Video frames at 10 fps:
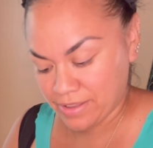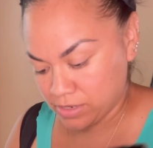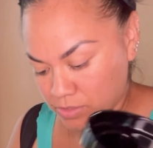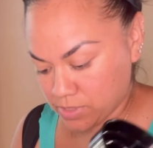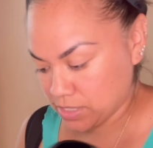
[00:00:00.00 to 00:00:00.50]

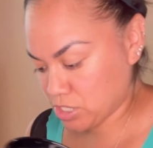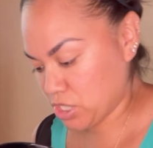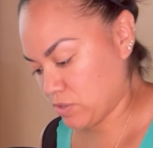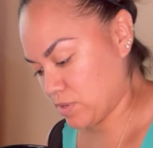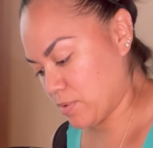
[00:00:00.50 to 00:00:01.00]
So it's going to
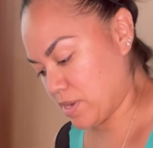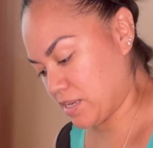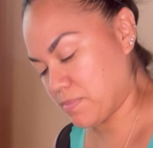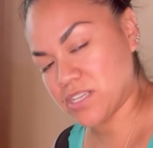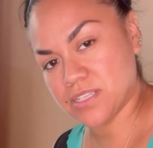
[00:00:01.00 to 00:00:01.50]
show you where
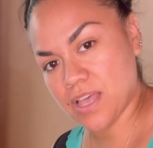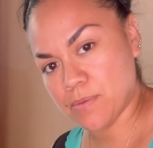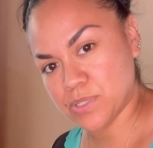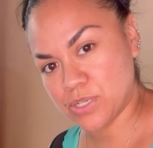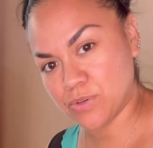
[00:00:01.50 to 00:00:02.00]
it matches
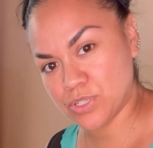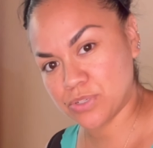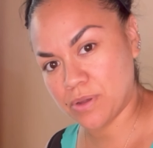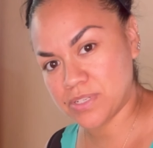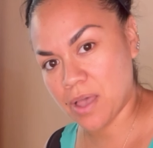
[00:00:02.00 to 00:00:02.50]
up, so you don't
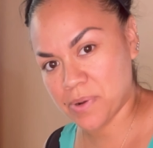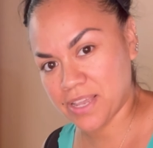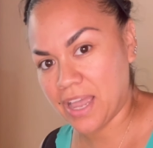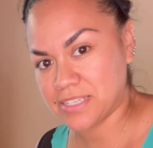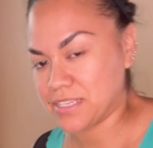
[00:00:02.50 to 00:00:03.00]
screw it up
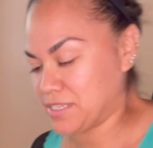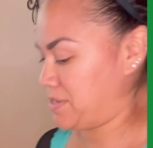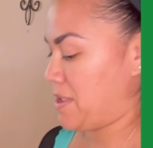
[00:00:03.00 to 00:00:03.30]
like I did.